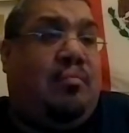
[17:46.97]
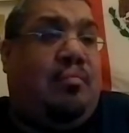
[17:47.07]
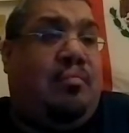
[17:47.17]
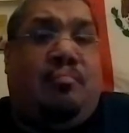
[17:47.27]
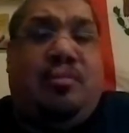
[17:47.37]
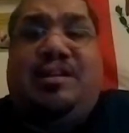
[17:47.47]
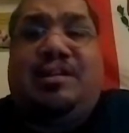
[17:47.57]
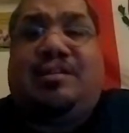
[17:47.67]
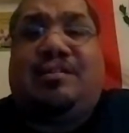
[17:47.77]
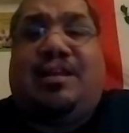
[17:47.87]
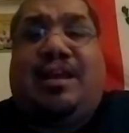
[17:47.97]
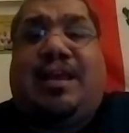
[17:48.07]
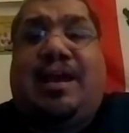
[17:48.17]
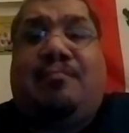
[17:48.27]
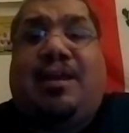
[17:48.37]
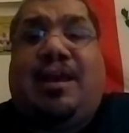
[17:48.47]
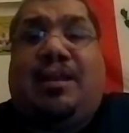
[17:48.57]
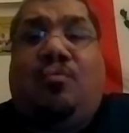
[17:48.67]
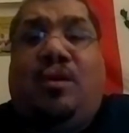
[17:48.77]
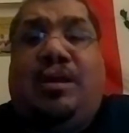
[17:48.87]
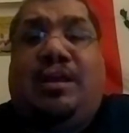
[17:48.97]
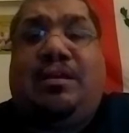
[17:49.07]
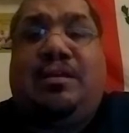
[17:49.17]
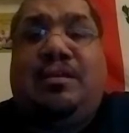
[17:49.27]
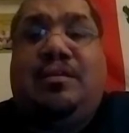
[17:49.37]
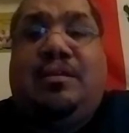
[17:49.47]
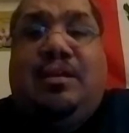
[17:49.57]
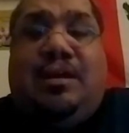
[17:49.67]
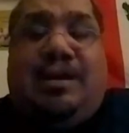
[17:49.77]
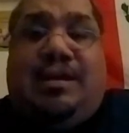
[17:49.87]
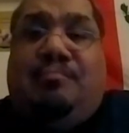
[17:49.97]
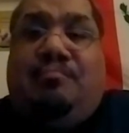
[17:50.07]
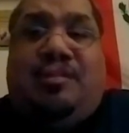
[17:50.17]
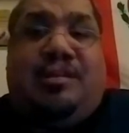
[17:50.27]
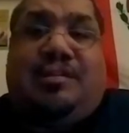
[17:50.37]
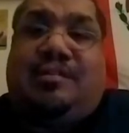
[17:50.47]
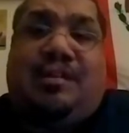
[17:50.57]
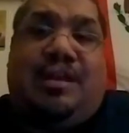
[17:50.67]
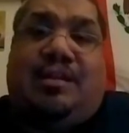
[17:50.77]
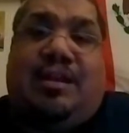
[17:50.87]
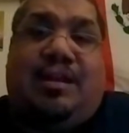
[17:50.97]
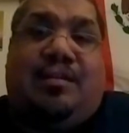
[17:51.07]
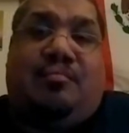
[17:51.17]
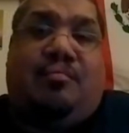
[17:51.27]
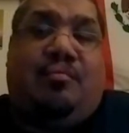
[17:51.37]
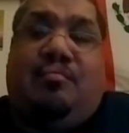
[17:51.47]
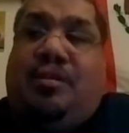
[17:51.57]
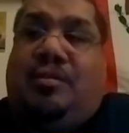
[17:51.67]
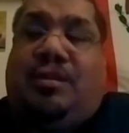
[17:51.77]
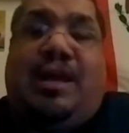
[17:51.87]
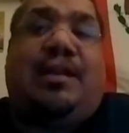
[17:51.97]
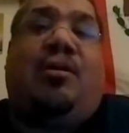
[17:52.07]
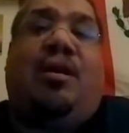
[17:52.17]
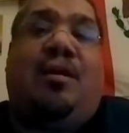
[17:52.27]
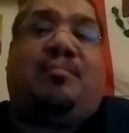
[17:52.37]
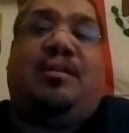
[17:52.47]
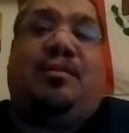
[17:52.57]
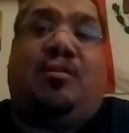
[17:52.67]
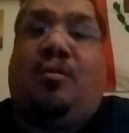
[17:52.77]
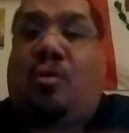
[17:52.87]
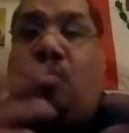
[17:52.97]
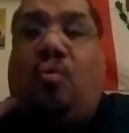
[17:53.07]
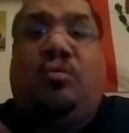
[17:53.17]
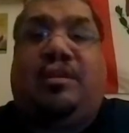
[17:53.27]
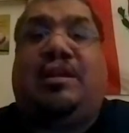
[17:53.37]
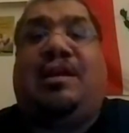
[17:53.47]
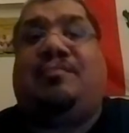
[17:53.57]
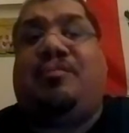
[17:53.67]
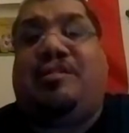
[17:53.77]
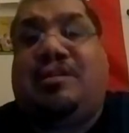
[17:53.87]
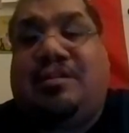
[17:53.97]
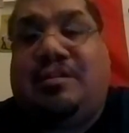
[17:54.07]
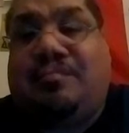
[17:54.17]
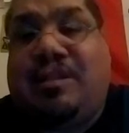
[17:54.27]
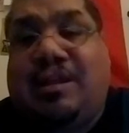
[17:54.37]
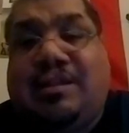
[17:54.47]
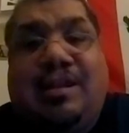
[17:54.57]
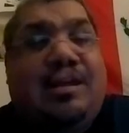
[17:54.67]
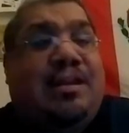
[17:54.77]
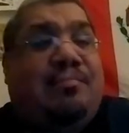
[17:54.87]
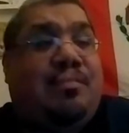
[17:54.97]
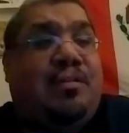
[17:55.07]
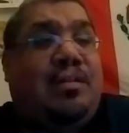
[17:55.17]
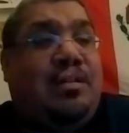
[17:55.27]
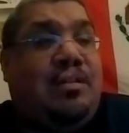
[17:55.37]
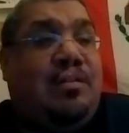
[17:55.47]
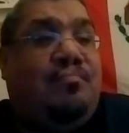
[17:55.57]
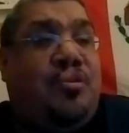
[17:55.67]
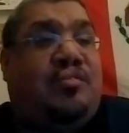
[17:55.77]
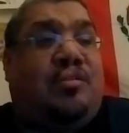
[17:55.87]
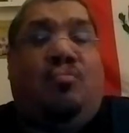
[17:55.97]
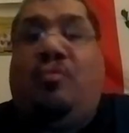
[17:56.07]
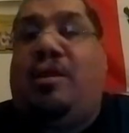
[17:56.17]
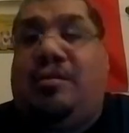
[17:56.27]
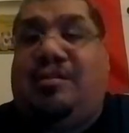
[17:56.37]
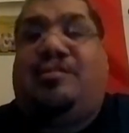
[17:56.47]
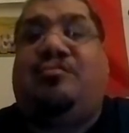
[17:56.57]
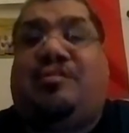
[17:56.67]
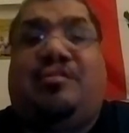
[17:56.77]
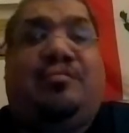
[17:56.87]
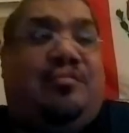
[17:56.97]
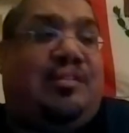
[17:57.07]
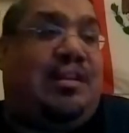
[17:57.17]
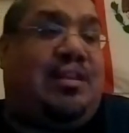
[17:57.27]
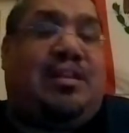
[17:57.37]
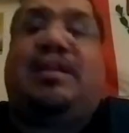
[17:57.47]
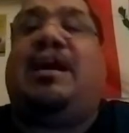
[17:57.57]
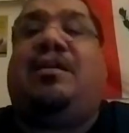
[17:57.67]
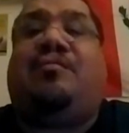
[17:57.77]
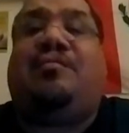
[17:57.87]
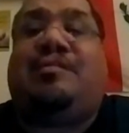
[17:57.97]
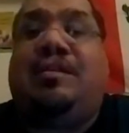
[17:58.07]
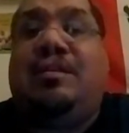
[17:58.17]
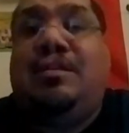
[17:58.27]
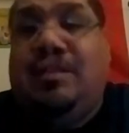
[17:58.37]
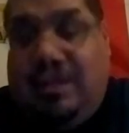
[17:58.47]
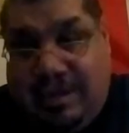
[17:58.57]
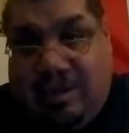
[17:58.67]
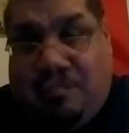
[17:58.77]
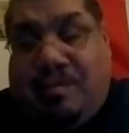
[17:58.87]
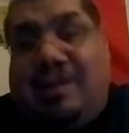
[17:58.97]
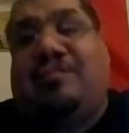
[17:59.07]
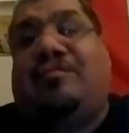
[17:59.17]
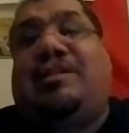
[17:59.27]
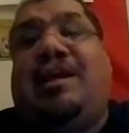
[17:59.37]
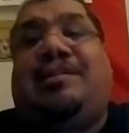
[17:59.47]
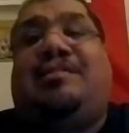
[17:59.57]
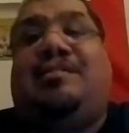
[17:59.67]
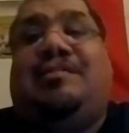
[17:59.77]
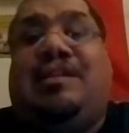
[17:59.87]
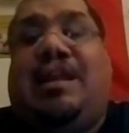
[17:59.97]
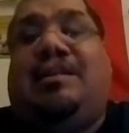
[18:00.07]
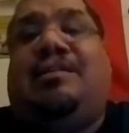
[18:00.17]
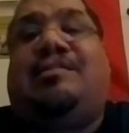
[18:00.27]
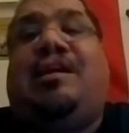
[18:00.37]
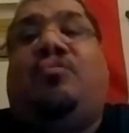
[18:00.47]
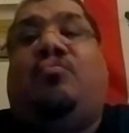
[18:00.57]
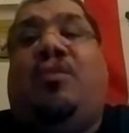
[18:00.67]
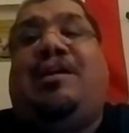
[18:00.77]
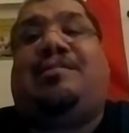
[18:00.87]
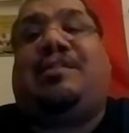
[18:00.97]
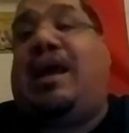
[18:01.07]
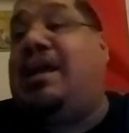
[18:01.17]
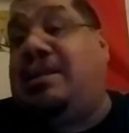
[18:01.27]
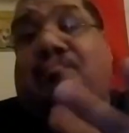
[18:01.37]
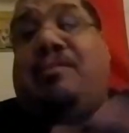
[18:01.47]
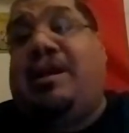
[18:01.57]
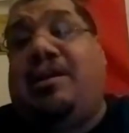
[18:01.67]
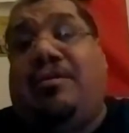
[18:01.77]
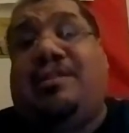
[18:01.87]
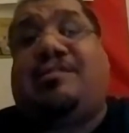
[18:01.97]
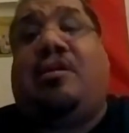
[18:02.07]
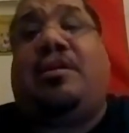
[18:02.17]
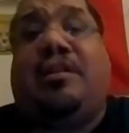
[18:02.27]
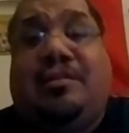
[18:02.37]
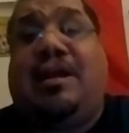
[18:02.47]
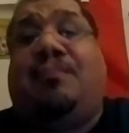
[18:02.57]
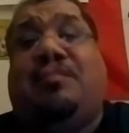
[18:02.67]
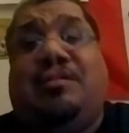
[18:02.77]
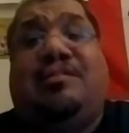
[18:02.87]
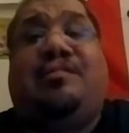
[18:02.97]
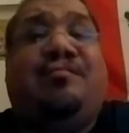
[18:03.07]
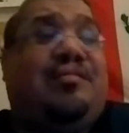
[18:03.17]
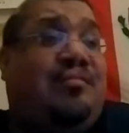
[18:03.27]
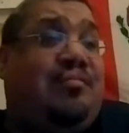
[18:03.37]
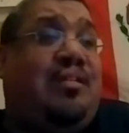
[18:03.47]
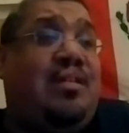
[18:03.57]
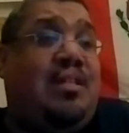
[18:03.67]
Musicians like Cab Calloway, musicians like Lionel Hampton, and all the old jazz musicians of that time used to wear the zoo suits. And then Chicanos in El Paso, Texas, and in the Southwest and in the Bay Area started adopting the zoo suit.